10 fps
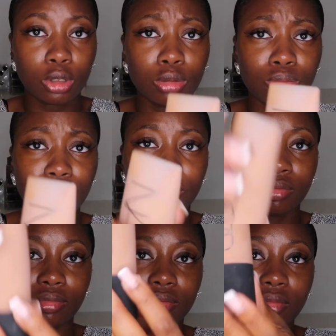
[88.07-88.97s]
Ooh,
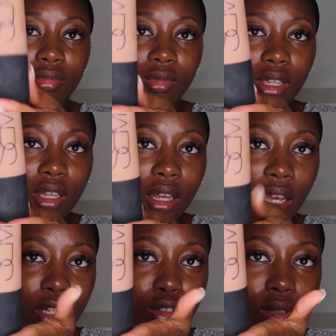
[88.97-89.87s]

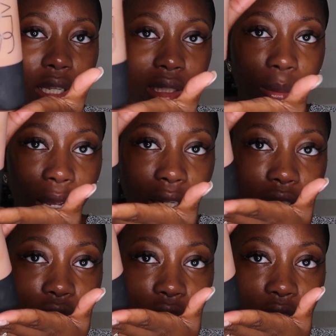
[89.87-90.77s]
I do like the
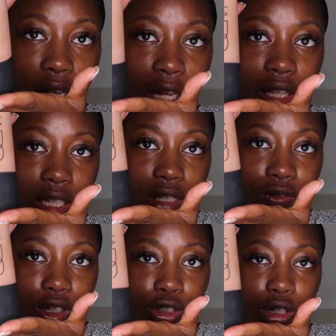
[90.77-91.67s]
packaging. I think it's
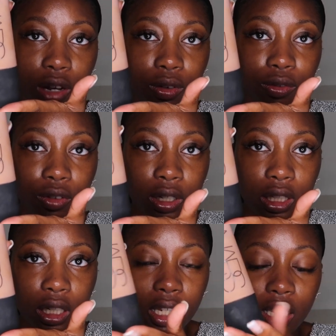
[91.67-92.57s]
very travel
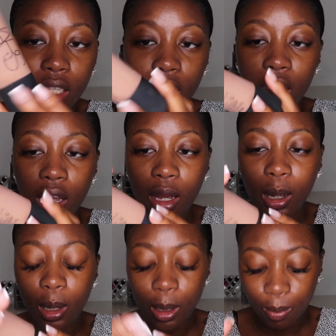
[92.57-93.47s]
friendly.
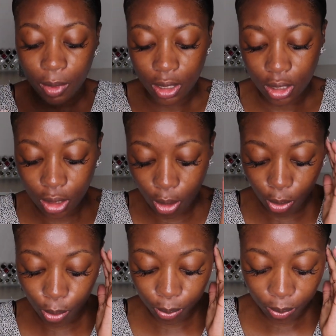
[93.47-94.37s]
And
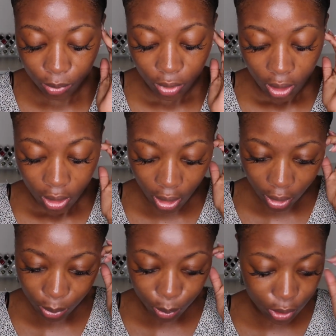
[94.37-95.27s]
so
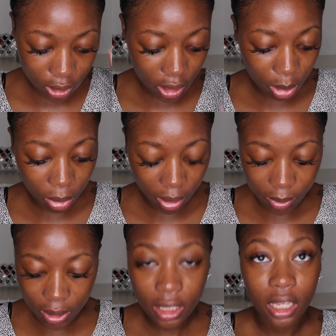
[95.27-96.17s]
yeah, we're just gonna prep
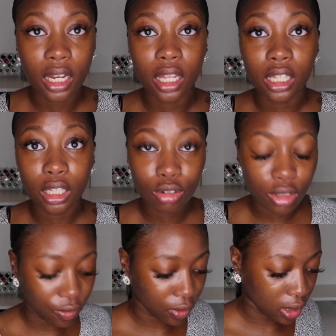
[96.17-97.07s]
the skin a little
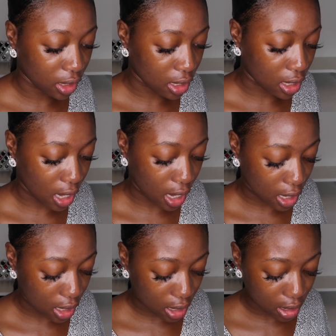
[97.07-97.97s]
differently than
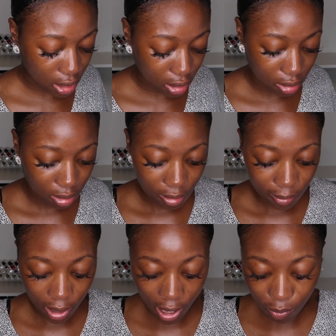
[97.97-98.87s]
I
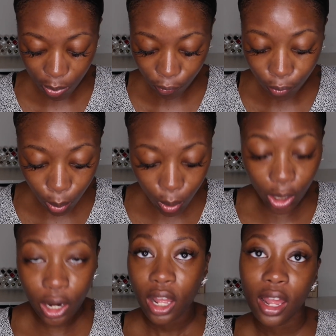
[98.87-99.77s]
have
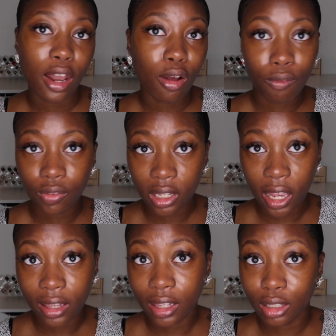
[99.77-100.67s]
before, and hopefully
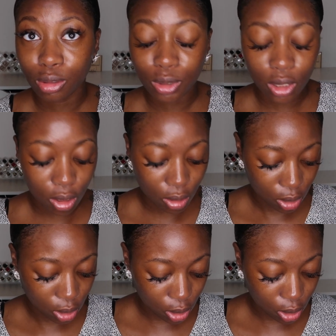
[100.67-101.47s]
I like the results.